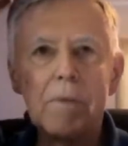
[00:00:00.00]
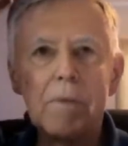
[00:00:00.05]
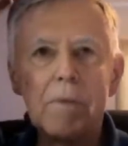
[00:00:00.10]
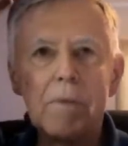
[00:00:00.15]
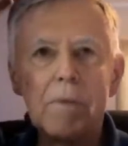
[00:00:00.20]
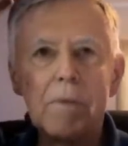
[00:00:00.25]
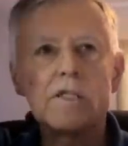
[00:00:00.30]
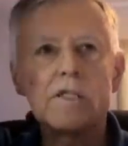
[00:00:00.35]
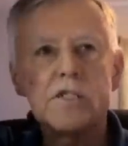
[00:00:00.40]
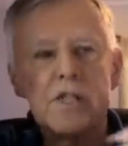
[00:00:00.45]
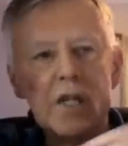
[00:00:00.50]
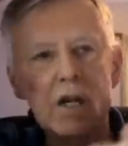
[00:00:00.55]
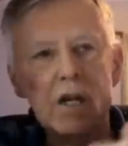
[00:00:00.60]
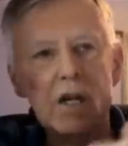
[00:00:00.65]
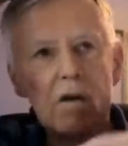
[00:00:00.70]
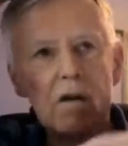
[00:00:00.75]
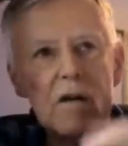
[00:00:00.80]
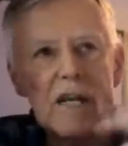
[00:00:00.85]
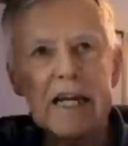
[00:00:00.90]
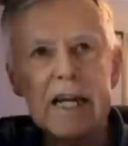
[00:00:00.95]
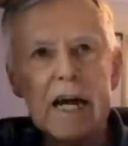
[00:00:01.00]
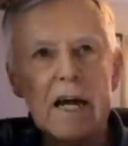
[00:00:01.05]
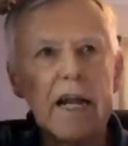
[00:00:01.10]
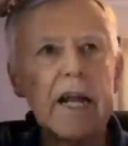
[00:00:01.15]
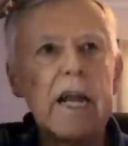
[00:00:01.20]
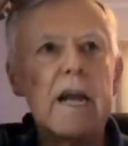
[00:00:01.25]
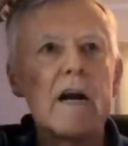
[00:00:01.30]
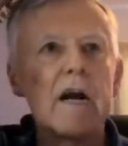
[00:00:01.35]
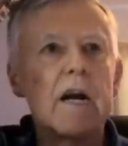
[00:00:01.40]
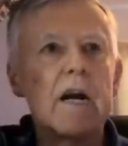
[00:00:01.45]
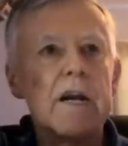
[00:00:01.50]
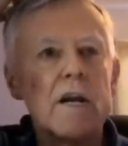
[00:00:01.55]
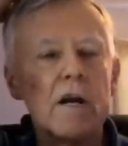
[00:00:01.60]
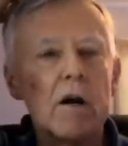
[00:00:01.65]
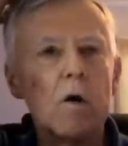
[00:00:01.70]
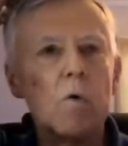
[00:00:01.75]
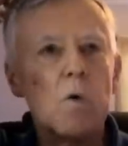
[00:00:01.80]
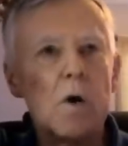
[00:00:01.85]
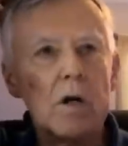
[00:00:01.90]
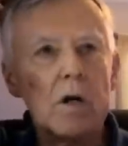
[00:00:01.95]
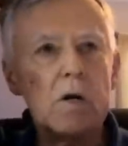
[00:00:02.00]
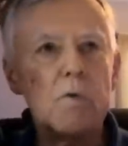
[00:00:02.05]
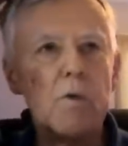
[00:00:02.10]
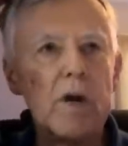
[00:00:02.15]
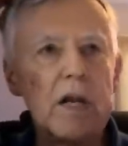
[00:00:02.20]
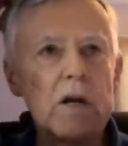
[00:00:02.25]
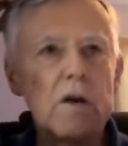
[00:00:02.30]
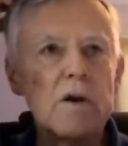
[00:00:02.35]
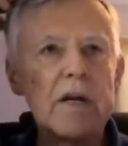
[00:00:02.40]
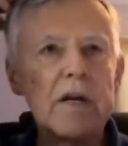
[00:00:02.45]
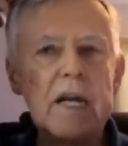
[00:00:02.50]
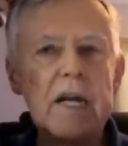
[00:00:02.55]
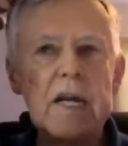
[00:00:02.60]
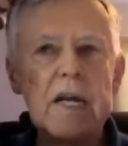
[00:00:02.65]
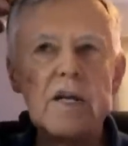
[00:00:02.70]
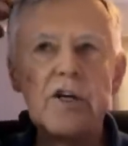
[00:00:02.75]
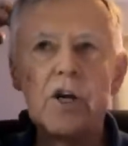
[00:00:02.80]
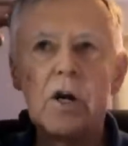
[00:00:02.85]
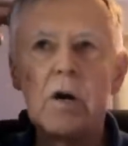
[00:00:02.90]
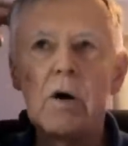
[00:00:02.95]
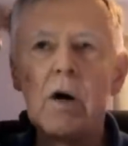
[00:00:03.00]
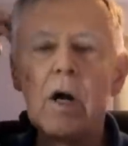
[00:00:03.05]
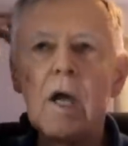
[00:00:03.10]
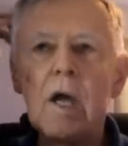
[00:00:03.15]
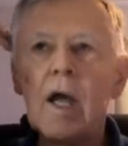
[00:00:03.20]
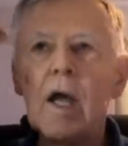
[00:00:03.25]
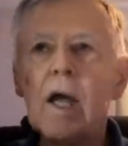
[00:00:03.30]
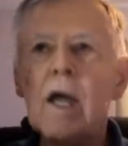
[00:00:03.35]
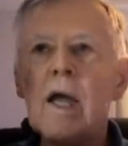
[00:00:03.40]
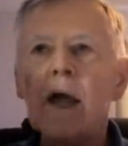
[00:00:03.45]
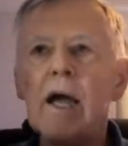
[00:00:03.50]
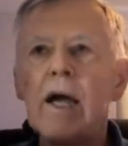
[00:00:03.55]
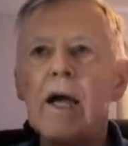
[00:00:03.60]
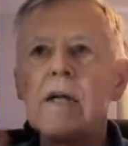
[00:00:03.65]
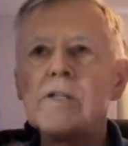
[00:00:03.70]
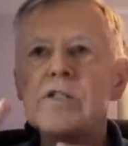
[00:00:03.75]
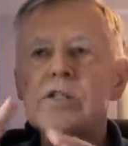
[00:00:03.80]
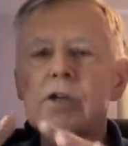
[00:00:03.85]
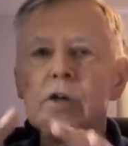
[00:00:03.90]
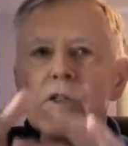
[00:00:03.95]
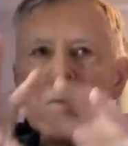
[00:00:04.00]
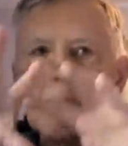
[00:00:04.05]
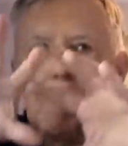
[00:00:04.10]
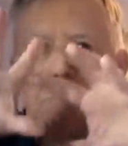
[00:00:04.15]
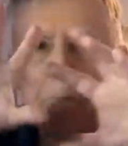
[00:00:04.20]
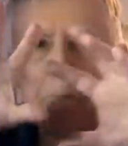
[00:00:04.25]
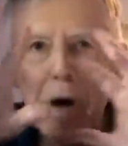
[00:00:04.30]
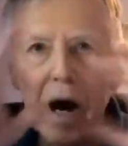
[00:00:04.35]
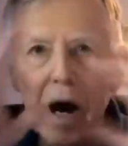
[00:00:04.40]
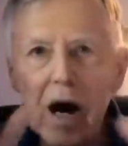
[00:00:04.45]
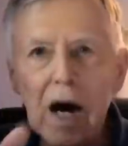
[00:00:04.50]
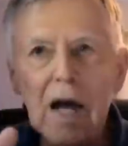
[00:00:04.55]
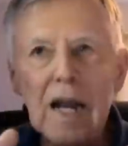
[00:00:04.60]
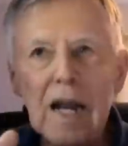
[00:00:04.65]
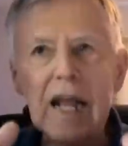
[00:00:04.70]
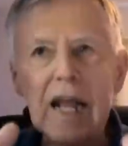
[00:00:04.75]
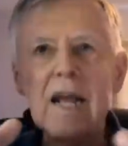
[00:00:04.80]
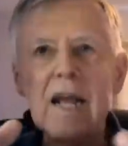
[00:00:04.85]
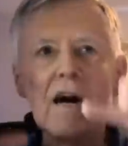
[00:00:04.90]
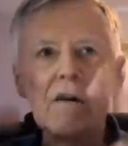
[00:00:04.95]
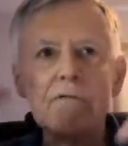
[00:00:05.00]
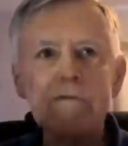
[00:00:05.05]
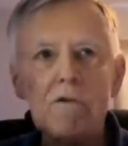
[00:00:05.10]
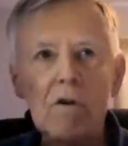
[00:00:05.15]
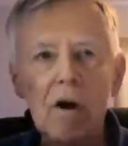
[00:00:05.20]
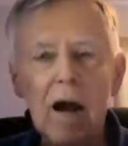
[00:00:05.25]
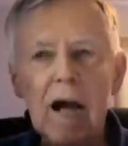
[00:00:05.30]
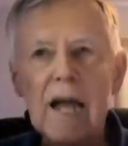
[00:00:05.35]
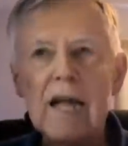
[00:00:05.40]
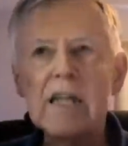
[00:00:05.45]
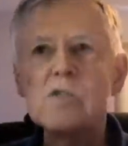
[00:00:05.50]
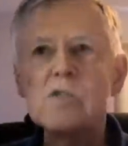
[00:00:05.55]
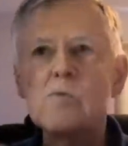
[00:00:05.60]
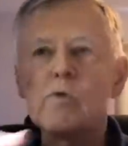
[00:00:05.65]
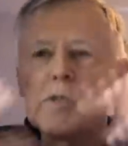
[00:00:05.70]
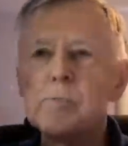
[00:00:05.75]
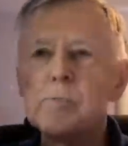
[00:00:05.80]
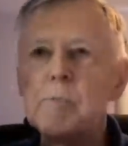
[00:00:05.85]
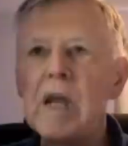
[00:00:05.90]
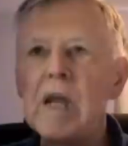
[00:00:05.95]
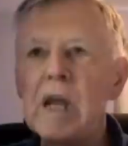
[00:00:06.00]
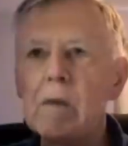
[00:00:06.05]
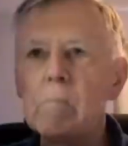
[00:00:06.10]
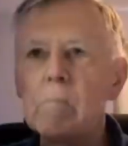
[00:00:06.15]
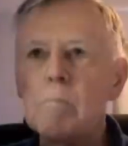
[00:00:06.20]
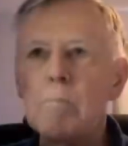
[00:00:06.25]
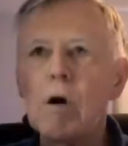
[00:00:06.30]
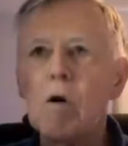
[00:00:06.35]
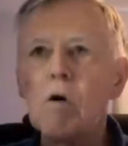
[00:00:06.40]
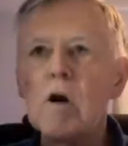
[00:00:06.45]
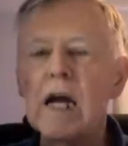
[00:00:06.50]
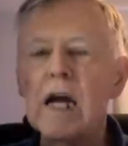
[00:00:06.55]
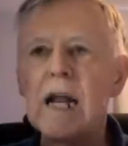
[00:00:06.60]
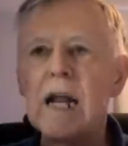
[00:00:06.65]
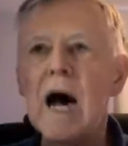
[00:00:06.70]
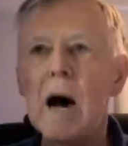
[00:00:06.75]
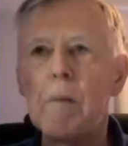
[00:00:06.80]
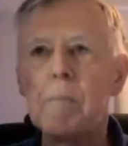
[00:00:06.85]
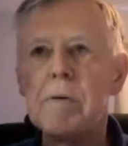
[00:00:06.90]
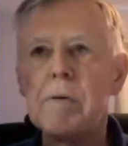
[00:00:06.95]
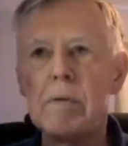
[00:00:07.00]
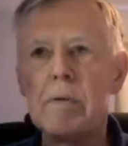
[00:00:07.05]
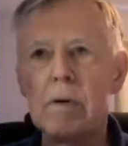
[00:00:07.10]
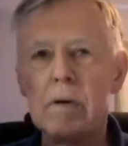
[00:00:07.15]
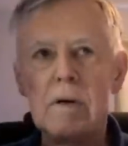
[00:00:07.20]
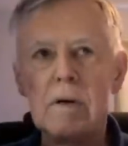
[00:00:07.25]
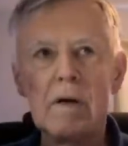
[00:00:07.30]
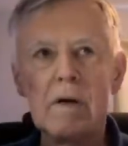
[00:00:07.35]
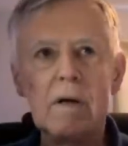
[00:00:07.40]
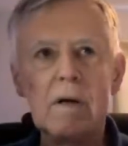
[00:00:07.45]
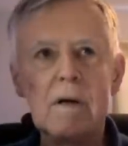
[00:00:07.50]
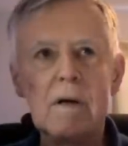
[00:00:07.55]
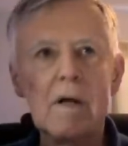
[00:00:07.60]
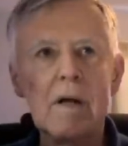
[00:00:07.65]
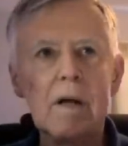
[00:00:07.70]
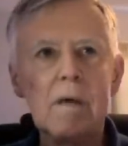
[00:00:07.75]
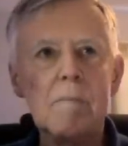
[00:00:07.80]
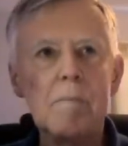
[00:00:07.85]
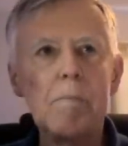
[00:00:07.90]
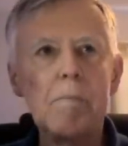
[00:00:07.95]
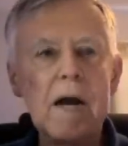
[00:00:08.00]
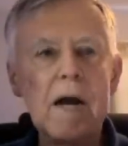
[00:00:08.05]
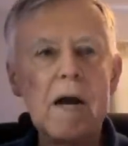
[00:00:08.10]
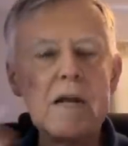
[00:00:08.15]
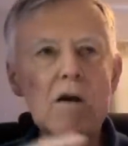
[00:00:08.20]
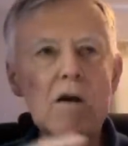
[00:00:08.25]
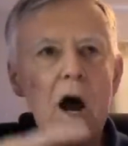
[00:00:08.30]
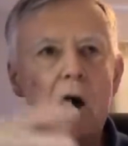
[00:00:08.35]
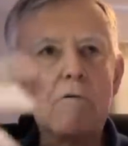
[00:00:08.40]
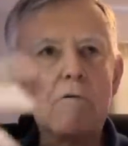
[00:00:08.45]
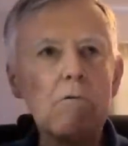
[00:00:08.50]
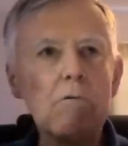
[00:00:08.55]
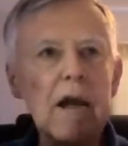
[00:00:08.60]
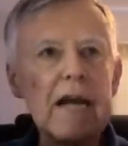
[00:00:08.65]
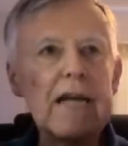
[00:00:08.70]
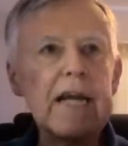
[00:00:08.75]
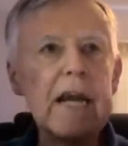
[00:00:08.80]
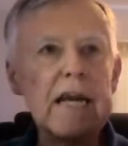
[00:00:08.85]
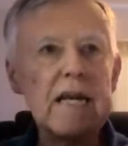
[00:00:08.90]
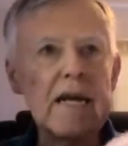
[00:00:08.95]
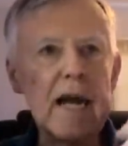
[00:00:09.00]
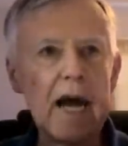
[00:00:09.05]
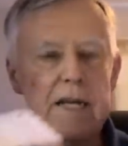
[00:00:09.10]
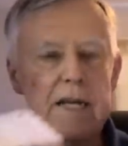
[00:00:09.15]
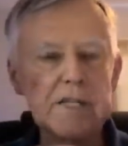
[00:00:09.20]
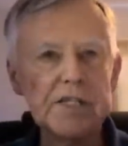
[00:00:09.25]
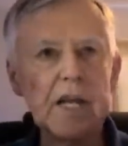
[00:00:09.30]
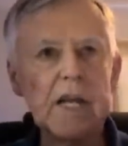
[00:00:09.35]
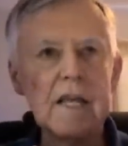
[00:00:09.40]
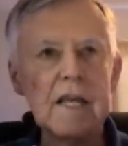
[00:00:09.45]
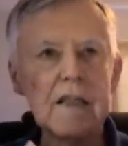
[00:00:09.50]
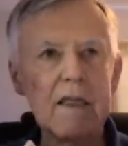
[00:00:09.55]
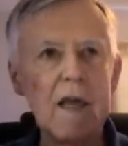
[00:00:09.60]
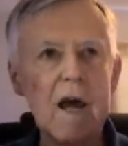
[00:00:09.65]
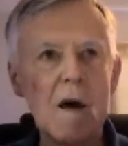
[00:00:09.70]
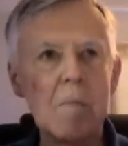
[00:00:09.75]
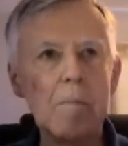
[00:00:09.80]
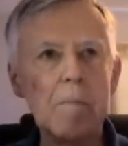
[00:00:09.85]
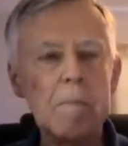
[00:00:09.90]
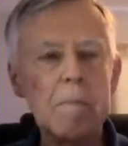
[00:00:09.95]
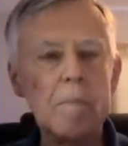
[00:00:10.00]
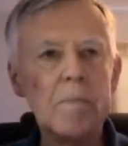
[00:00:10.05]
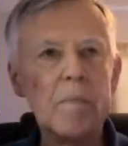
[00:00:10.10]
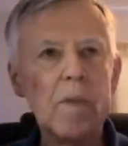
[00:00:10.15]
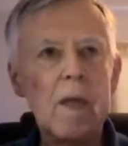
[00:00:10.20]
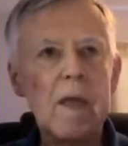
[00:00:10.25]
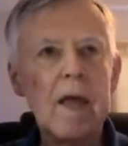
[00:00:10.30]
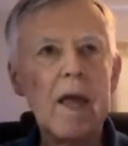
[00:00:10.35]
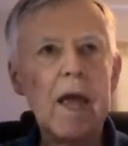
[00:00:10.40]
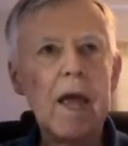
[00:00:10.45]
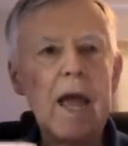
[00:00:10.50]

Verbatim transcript: for free meals, you know, get out of here, you know, we don't need you and so the body of Christ was being broken up mm-hmm. by not recognizing them